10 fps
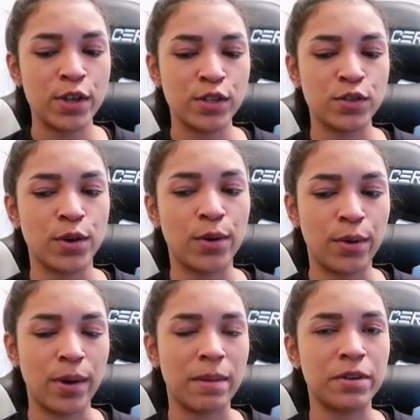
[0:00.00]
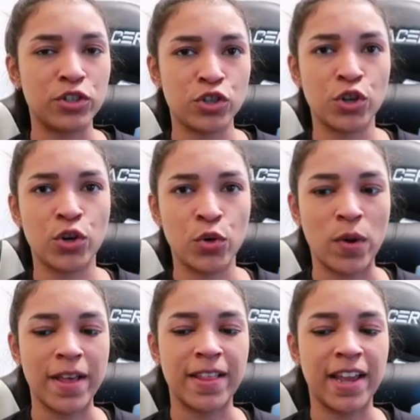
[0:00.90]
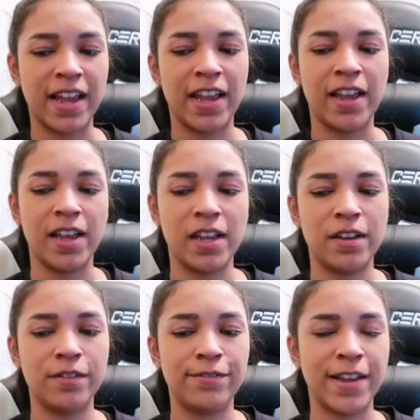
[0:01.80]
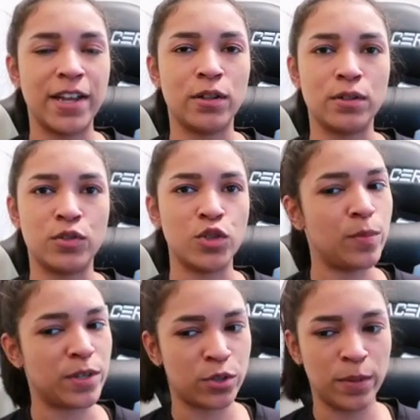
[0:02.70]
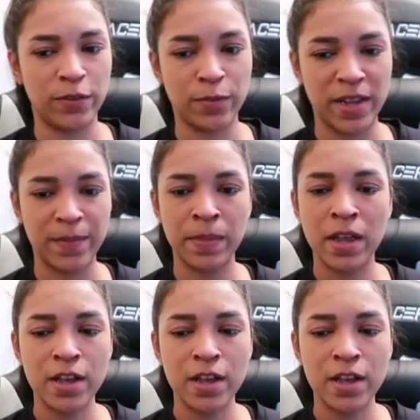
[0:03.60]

so I'm not sure why they failed so miserably for me.